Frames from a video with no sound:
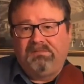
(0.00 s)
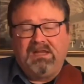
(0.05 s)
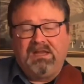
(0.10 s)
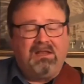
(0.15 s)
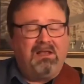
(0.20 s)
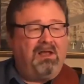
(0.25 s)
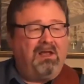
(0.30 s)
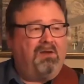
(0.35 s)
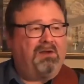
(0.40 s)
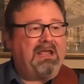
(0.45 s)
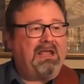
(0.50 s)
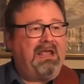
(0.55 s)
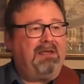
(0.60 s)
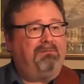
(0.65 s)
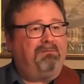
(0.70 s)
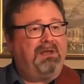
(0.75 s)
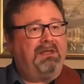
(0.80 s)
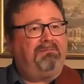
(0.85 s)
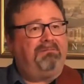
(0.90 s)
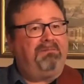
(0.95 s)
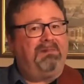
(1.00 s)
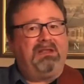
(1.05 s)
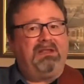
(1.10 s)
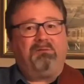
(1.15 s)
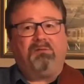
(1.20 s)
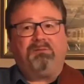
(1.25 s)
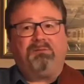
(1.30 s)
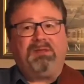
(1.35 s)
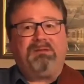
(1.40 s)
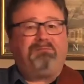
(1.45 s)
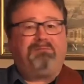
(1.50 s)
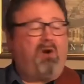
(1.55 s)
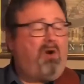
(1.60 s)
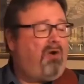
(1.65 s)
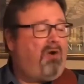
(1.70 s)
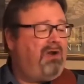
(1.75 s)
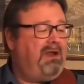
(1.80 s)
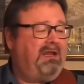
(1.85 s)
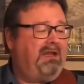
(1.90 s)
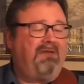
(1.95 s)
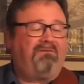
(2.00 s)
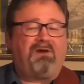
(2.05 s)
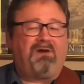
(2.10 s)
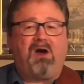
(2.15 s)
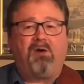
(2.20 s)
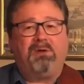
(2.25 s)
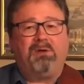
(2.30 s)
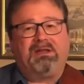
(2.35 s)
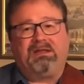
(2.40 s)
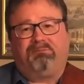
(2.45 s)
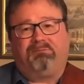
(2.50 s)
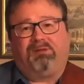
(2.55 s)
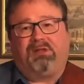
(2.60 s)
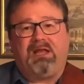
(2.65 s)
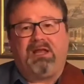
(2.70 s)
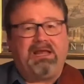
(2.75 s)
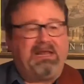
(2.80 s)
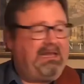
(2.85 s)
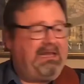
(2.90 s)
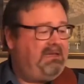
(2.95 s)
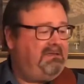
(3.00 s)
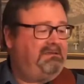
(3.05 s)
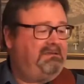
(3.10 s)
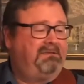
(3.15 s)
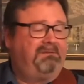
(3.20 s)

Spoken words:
Okay, but it would be boring if all we could play is.